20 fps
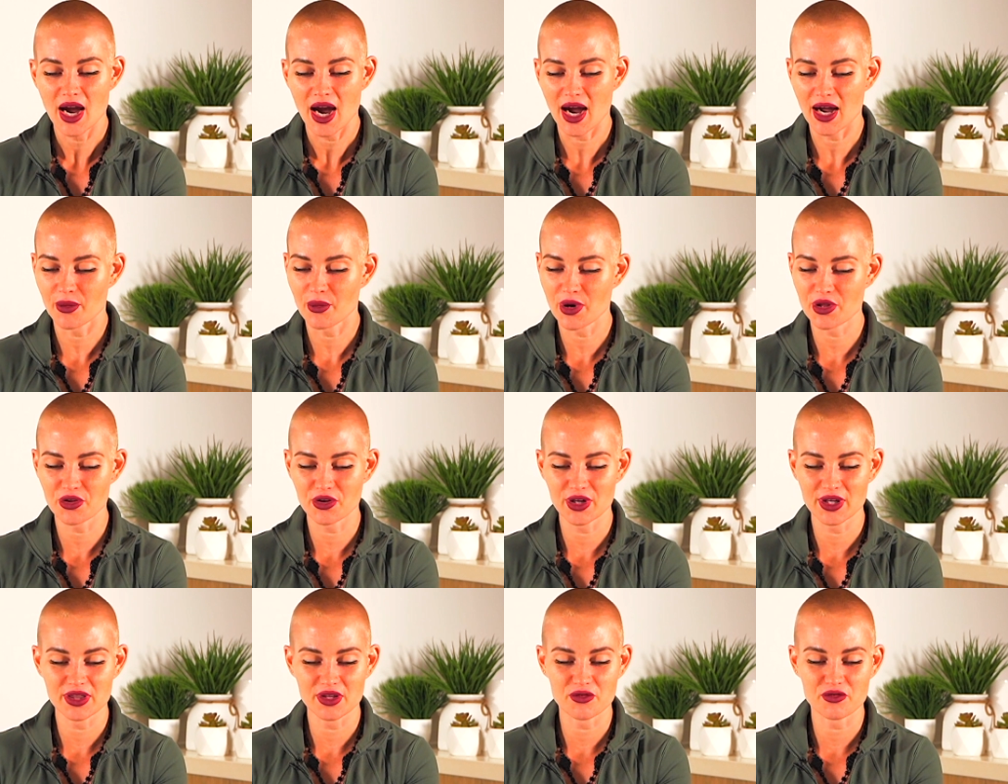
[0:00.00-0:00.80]
uh, whether
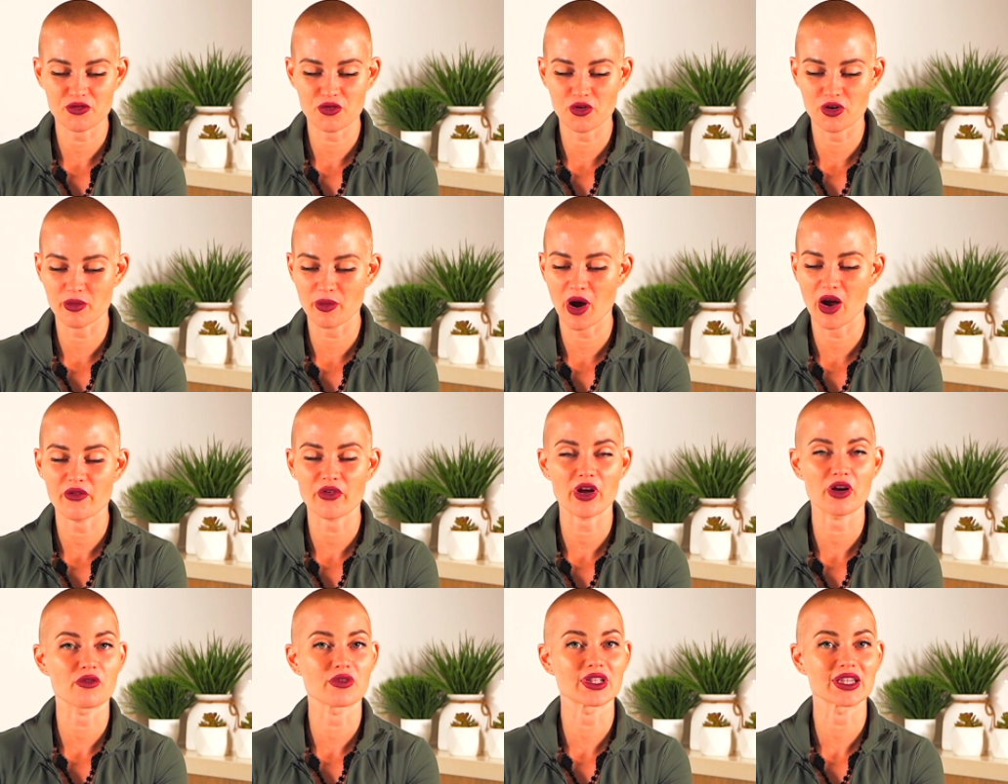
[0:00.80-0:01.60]
in the form of
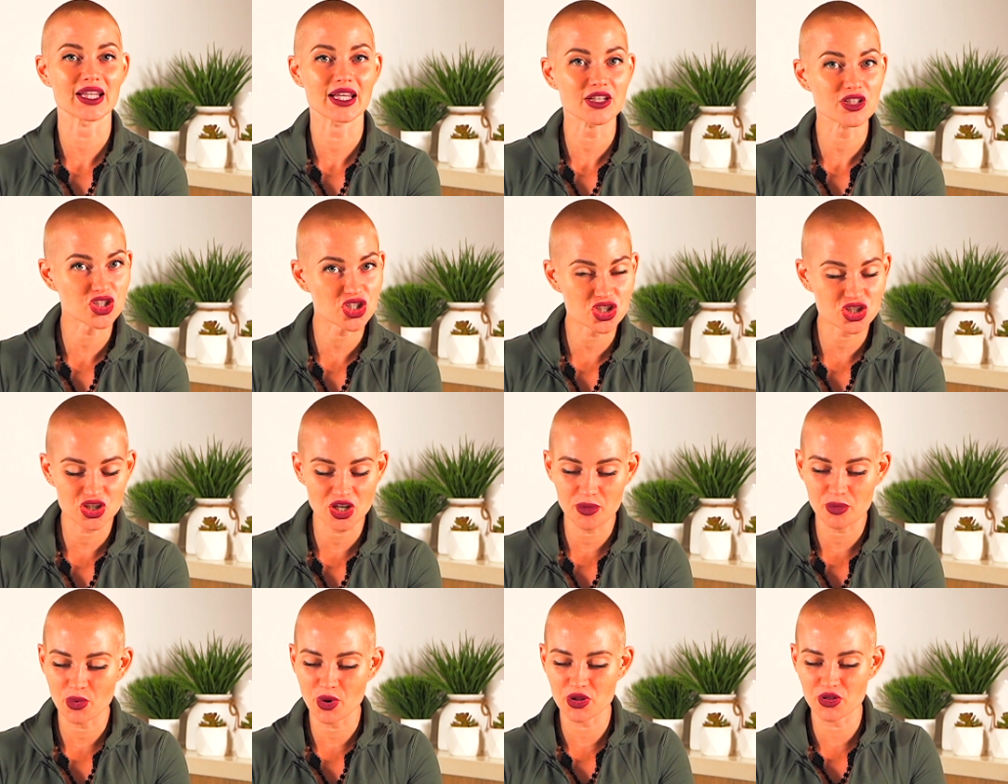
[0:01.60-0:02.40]
a
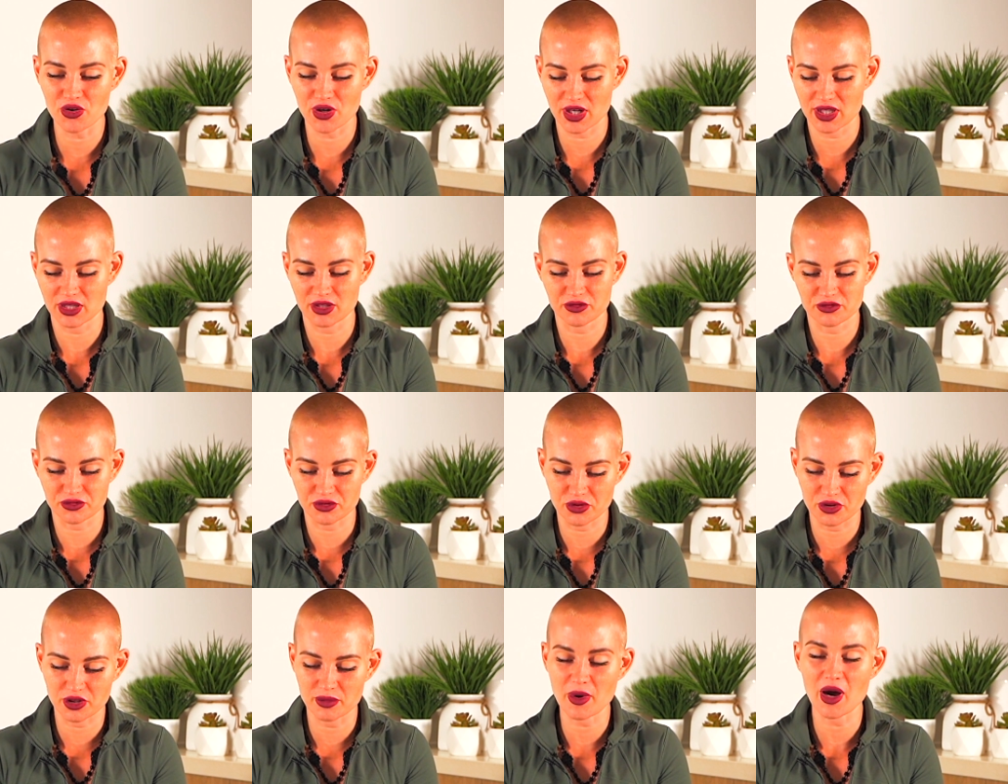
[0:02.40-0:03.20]
relationship, whether in the
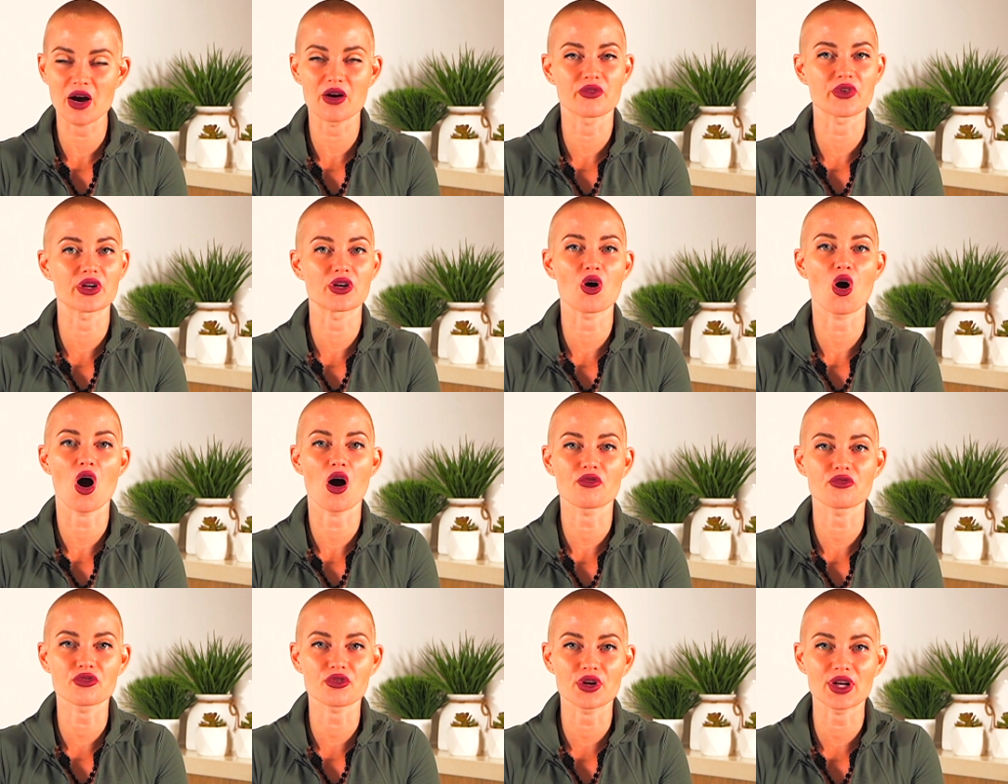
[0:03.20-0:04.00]
form of an
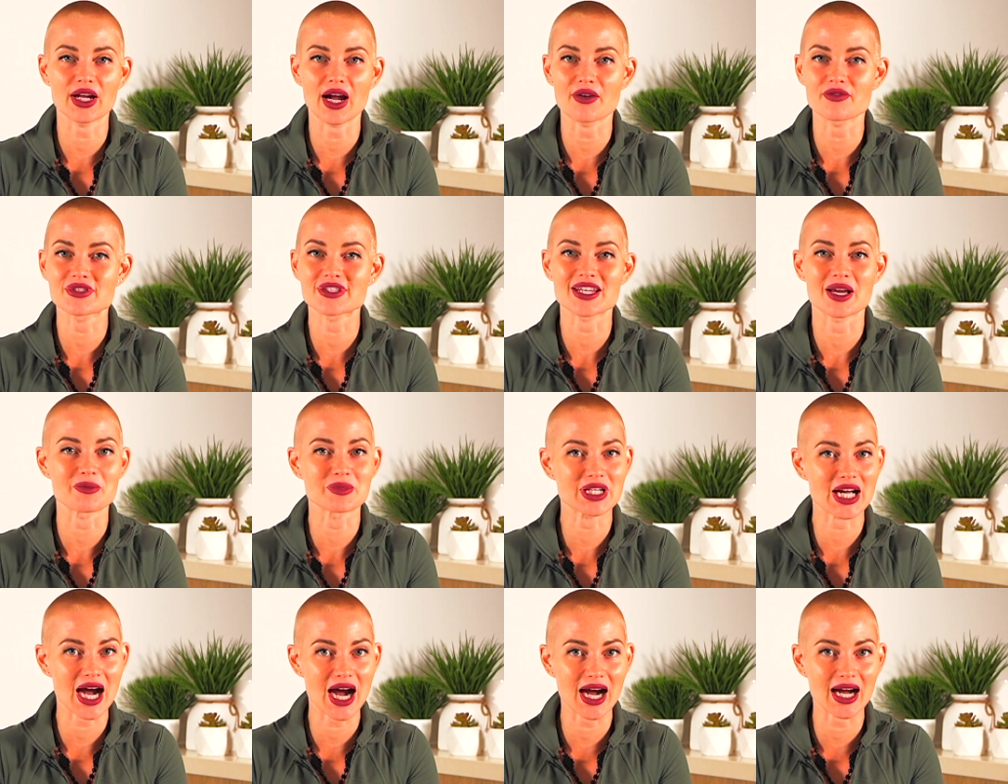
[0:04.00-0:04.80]
offering of
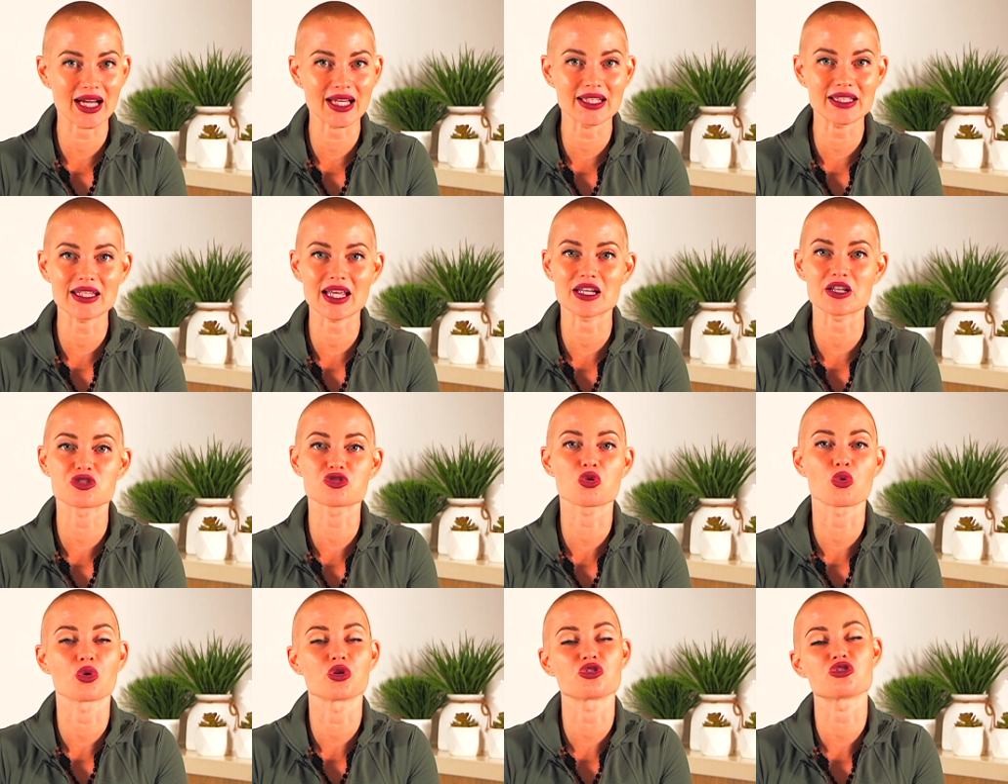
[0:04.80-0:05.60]
some kind that is
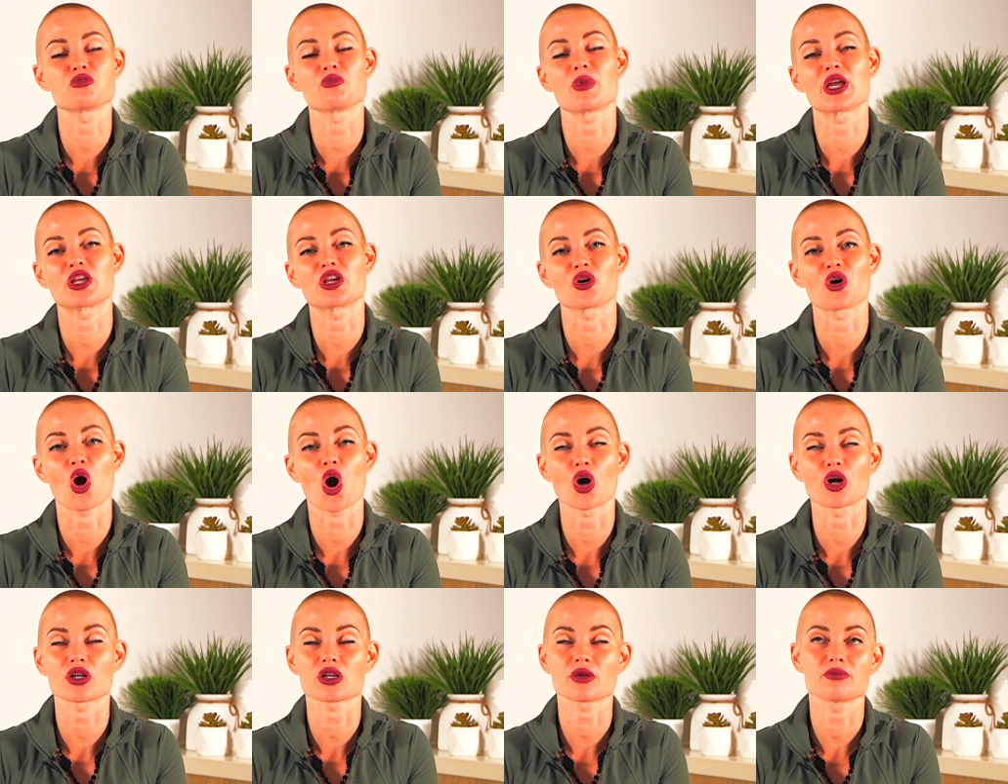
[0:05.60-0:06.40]
going to make your
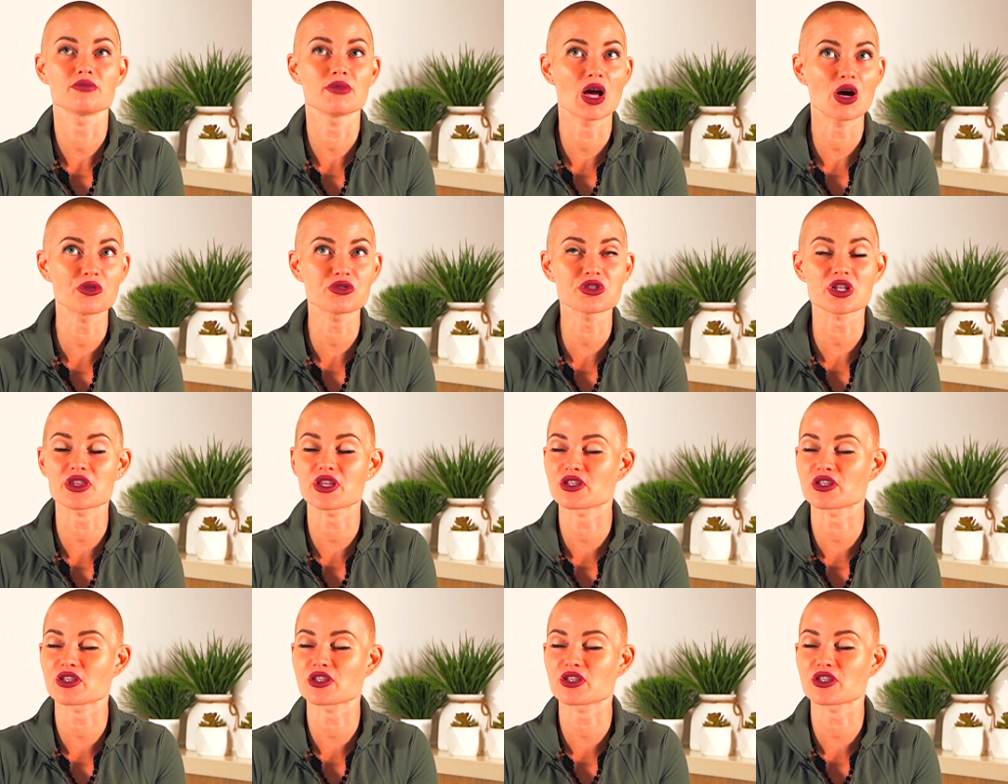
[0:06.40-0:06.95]
heart melt.